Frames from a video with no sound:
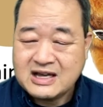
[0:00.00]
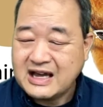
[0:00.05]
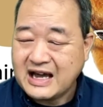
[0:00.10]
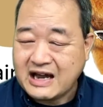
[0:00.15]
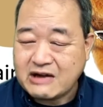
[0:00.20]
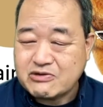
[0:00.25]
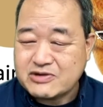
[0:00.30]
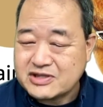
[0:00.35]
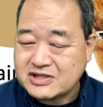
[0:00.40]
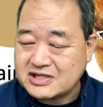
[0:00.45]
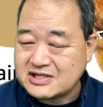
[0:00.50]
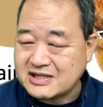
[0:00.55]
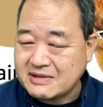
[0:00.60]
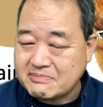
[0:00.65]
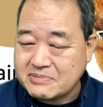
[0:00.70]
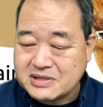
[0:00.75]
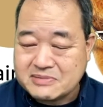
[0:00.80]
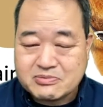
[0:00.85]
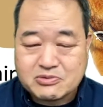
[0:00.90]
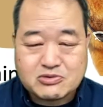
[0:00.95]
I would think that
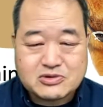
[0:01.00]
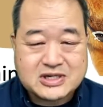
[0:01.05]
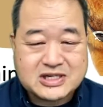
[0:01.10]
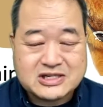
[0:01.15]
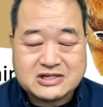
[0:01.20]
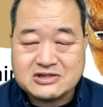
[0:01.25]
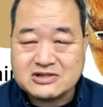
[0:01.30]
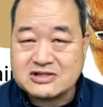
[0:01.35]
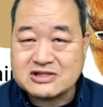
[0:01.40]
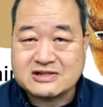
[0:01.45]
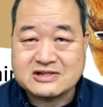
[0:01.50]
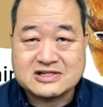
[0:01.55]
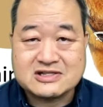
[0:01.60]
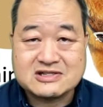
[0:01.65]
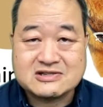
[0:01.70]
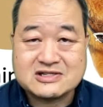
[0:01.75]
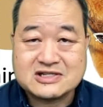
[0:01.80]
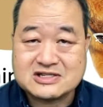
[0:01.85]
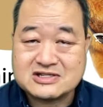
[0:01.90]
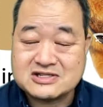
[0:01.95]
people would heal in
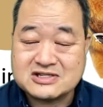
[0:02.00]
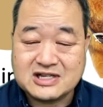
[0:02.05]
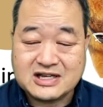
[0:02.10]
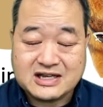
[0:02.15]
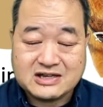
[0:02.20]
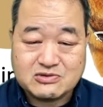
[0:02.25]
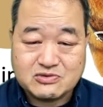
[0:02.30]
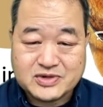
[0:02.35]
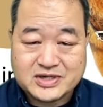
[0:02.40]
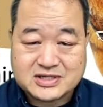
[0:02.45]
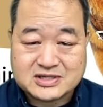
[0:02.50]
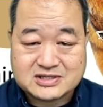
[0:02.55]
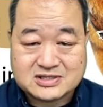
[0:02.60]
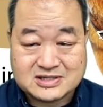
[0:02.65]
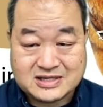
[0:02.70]
6 to 8 weeks.